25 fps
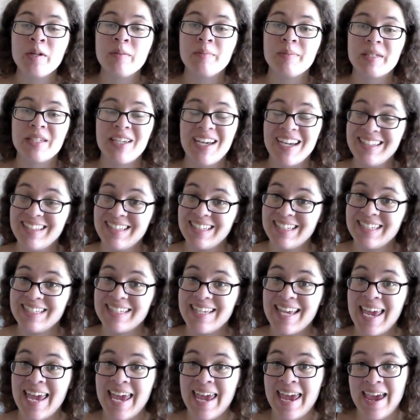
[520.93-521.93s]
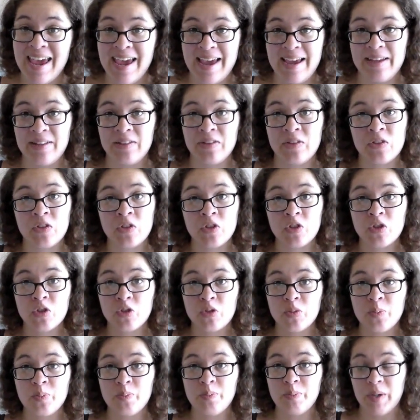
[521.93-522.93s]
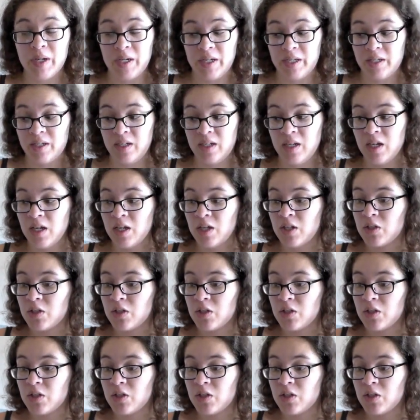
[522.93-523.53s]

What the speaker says: because it is hand spun.